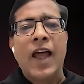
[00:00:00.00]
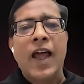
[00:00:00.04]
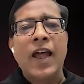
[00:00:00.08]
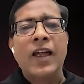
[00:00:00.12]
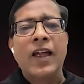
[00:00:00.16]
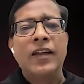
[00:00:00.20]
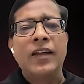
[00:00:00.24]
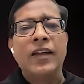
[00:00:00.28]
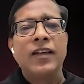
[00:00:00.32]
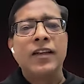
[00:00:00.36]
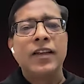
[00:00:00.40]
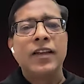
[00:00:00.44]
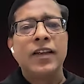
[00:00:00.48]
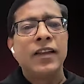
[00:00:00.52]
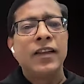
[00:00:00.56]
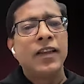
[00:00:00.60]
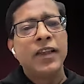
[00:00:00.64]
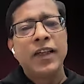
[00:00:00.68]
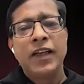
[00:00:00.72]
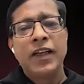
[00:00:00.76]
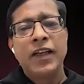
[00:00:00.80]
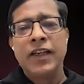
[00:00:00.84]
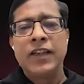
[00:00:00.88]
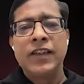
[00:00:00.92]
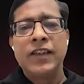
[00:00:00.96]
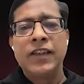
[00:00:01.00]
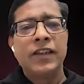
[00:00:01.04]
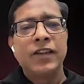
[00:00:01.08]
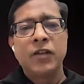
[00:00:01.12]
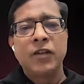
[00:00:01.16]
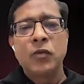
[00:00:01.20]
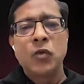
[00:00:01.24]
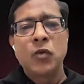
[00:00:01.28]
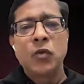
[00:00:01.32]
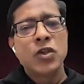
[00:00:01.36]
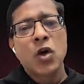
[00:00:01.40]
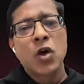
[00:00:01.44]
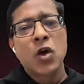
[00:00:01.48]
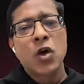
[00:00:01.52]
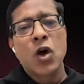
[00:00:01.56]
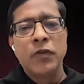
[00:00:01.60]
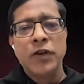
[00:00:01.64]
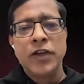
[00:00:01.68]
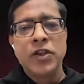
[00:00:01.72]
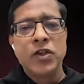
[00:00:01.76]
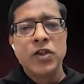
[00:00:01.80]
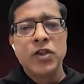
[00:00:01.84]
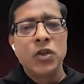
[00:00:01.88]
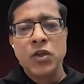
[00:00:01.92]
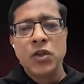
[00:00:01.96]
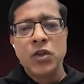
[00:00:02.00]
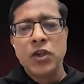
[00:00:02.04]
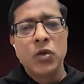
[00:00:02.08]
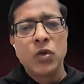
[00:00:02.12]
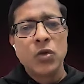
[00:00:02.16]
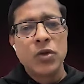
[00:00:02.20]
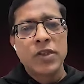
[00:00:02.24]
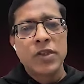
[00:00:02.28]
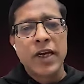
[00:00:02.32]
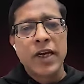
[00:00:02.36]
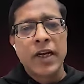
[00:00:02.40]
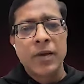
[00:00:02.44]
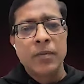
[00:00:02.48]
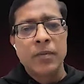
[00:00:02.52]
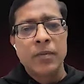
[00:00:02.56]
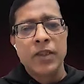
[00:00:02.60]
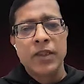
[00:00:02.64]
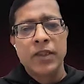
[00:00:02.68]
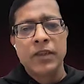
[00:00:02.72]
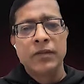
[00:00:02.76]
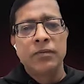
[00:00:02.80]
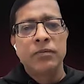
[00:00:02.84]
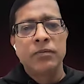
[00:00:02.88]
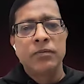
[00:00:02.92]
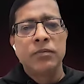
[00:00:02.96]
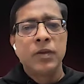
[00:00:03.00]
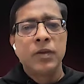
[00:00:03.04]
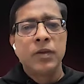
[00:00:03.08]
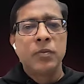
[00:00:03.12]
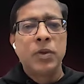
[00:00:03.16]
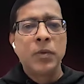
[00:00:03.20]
And there was always, you need to set up a